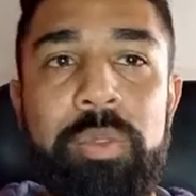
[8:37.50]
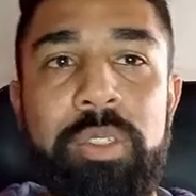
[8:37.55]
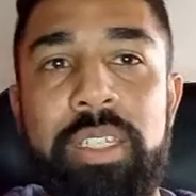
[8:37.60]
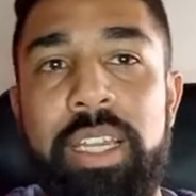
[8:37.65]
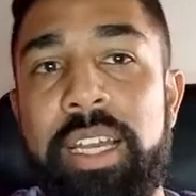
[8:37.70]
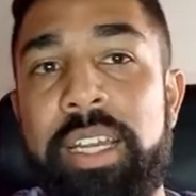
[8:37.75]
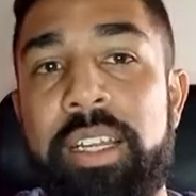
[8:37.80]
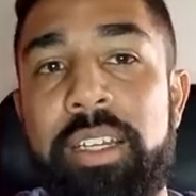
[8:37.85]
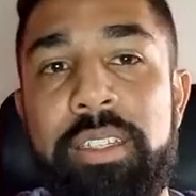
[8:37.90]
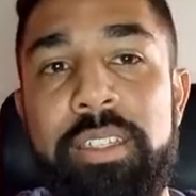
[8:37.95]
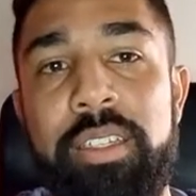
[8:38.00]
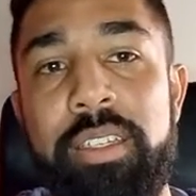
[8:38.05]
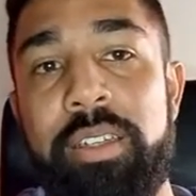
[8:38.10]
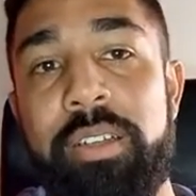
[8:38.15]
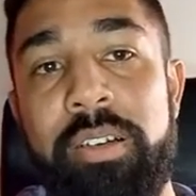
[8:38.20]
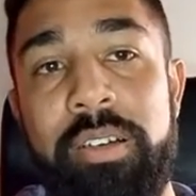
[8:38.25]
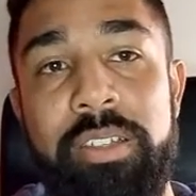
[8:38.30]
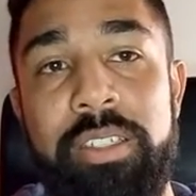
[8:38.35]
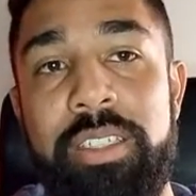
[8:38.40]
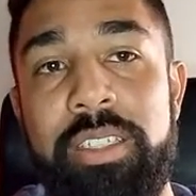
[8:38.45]
like I said
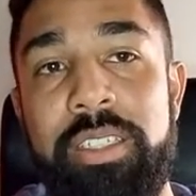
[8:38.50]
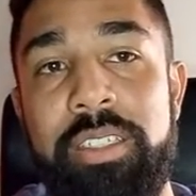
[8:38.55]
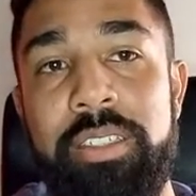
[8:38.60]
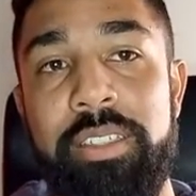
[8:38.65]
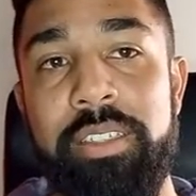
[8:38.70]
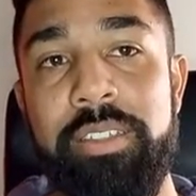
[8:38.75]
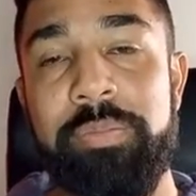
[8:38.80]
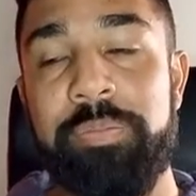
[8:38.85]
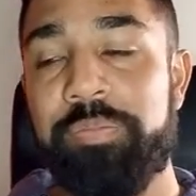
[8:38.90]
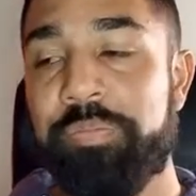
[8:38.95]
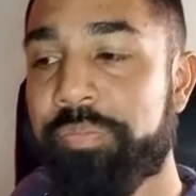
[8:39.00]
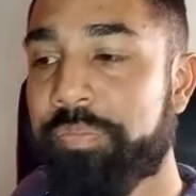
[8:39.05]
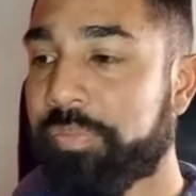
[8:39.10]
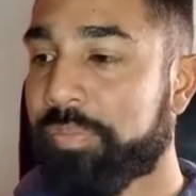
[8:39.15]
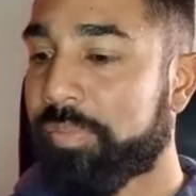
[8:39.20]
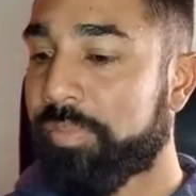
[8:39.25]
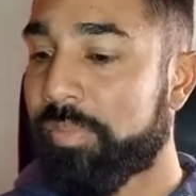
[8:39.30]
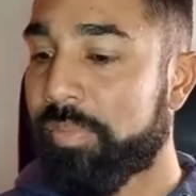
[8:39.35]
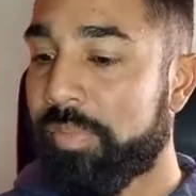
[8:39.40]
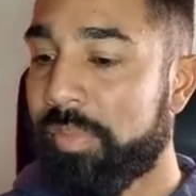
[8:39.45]
last season,
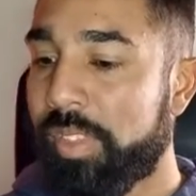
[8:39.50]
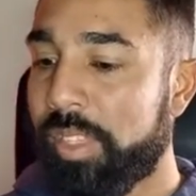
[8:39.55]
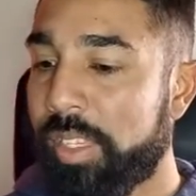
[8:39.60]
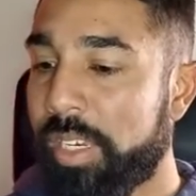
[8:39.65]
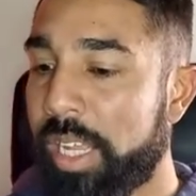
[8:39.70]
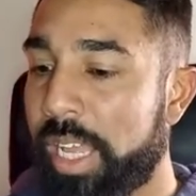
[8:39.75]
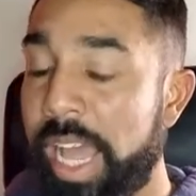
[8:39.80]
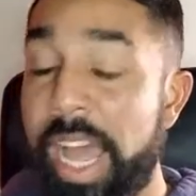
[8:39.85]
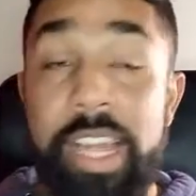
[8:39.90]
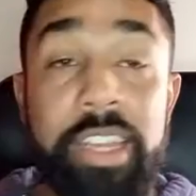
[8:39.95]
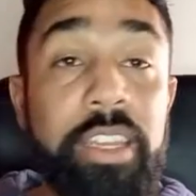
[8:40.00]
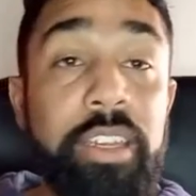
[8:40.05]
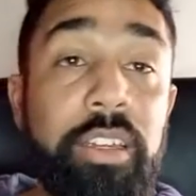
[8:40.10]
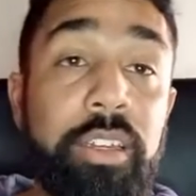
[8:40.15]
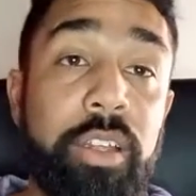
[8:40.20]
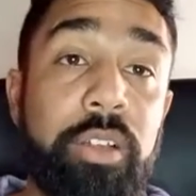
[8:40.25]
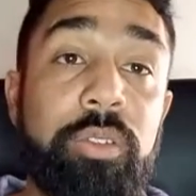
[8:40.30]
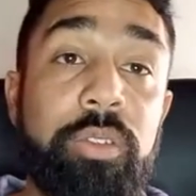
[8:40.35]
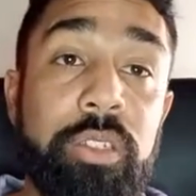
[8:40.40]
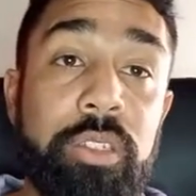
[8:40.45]
I didn't
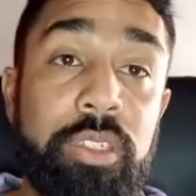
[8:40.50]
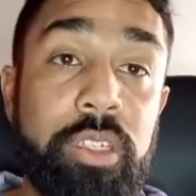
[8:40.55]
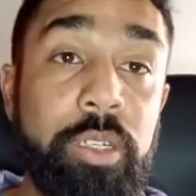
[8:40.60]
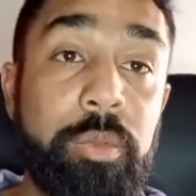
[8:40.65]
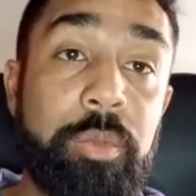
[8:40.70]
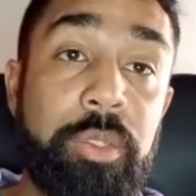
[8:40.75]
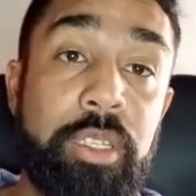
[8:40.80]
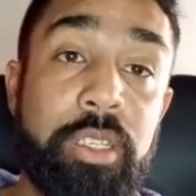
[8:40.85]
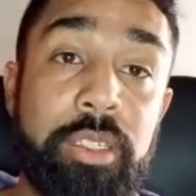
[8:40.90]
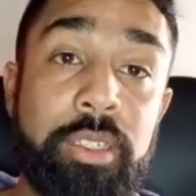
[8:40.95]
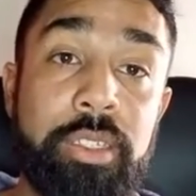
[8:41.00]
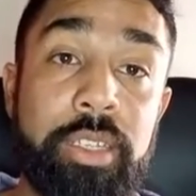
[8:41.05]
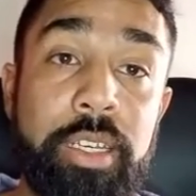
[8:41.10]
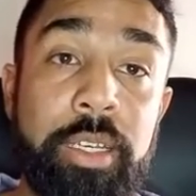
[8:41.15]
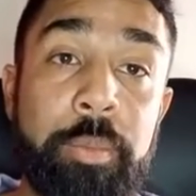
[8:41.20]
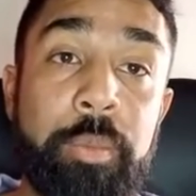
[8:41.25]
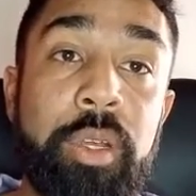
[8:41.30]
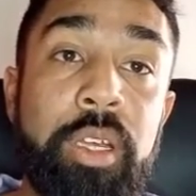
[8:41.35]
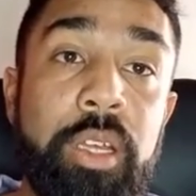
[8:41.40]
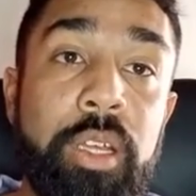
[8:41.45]
notice James in this game,